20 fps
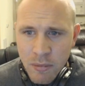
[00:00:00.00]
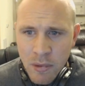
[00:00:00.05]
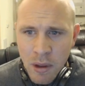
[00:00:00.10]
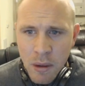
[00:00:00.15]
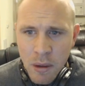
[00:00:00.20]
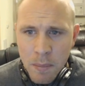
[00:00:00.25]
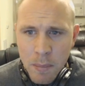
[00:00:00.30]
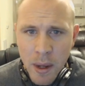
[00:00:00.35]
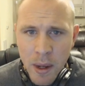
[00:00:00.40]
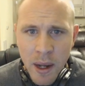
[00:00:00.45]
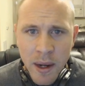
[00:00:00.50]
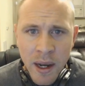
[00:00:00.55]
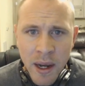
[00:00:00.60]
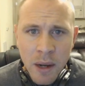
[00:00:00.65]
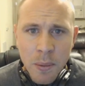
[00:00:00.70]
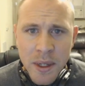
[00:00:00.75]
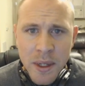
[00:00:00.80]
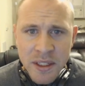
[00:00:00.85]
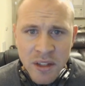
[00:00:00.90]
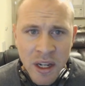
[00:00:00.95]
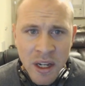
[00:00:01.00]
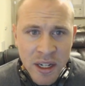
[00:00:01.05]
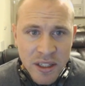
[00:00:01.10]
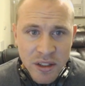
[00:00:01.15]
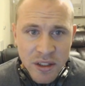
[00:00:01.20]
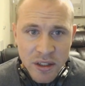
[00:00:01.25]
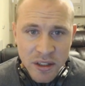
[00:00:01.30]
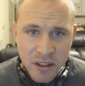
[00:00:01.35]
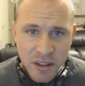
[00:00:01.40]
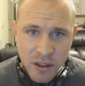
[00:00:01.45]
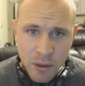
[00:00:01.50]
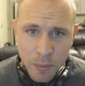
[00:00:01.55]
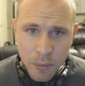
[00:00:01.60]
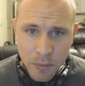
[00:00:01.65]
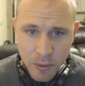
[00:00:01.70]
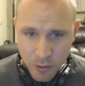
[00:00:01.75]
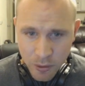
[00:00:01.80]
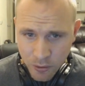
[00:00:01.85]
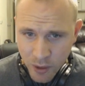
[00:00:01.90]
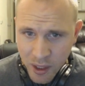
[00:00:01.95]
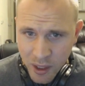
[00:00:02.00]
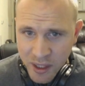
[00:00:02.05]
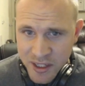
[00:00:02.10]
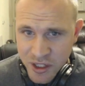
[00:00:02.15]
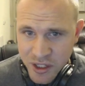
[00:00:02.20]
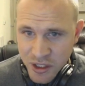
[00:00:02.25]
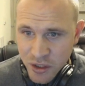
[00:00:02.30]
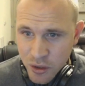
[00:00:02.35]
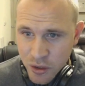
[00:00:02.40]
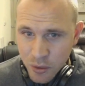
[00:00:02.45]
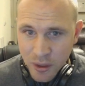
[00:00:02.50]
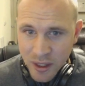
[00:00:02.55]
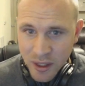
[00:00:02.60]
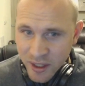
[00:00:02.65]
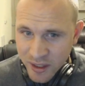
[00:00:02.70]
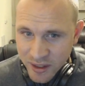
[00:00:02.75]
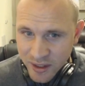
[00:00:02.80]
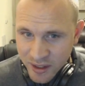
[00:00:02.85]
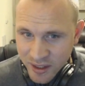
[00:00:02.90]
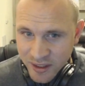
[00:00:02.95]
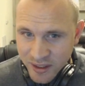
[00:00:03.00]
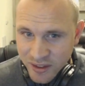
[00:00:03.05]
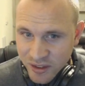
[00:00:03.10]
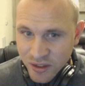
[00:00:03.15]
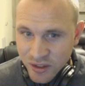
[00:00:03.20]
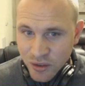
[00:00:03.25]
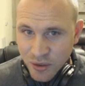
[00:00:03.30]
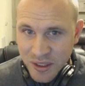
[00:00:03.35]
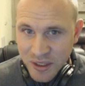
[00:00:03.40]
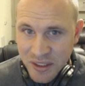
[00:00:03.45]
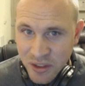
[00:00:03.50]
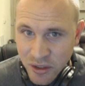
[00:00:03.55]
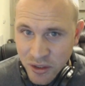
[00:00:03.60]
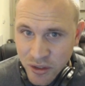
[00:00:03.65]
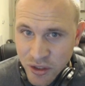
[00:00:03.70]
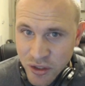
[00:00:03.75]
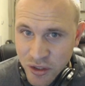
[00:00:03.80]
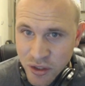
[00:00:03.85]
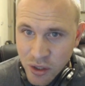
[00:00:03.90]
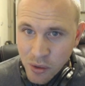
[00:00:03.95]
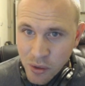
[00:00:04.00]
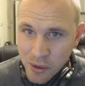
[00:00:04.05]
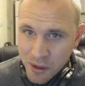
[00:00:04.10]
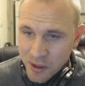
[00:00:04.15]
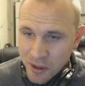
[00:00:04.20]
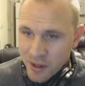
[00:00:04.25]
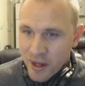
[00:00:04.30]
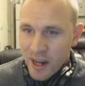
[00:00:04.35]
But anyways, you're really just doing it because the research is so good.